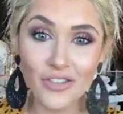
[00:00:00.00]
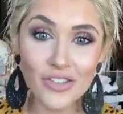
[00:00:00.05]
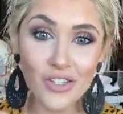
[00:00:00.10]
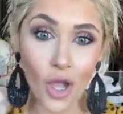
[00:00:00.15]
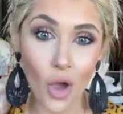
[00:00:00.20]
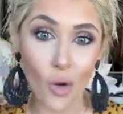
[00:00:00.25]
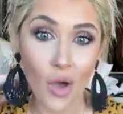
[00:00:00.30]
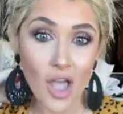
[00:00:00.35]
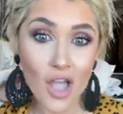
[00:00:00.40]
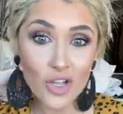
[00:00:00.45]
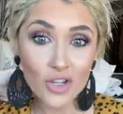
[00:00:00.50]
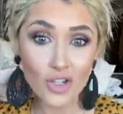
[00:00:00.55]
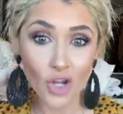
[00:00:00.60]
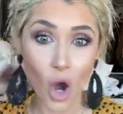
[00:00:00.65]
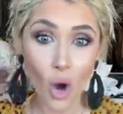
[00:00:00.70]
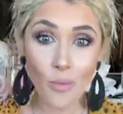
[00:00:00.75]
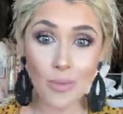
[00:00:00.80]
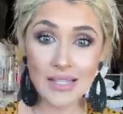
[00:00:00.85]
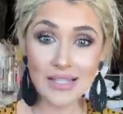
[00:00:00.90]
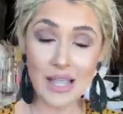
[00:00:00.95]
So
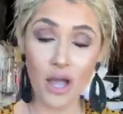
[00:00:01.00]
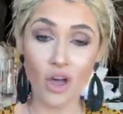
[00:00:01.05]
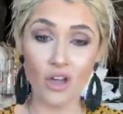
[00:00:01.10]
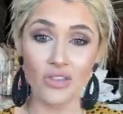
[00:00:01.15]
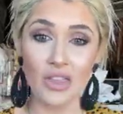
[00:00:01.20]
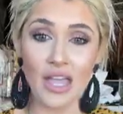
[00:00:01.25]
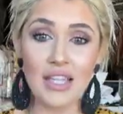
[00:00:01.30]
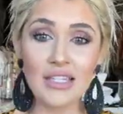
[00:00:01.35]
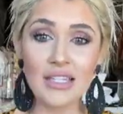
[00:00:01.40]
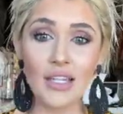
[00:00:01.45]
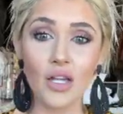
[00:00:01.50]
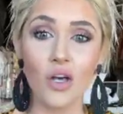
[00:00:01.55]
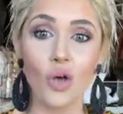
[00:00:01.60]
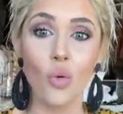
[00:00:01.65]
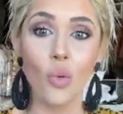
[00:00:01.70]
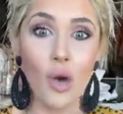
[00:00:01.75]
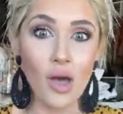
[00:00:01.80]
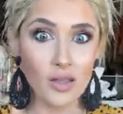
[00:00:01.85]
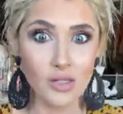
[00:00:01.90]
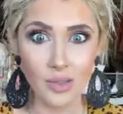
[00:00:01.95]
don't miss out on that
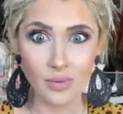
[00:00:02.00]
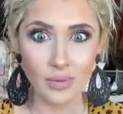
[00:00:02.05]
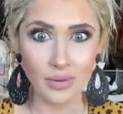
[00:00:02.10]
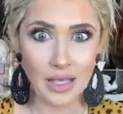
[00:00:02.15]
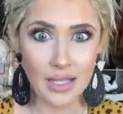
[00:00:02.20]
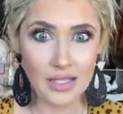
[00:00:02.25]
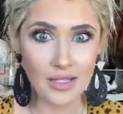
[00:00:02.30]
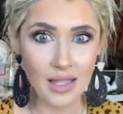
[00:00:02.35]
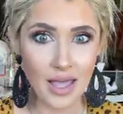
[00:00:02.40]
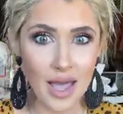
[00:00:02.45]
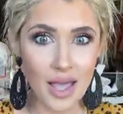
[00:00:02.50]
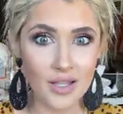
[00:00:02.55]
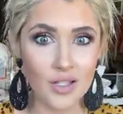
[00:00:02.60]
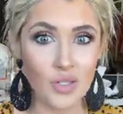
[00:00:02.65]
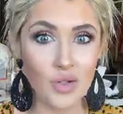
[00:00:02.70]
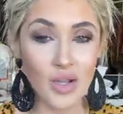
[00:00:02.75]
deal while supplies last.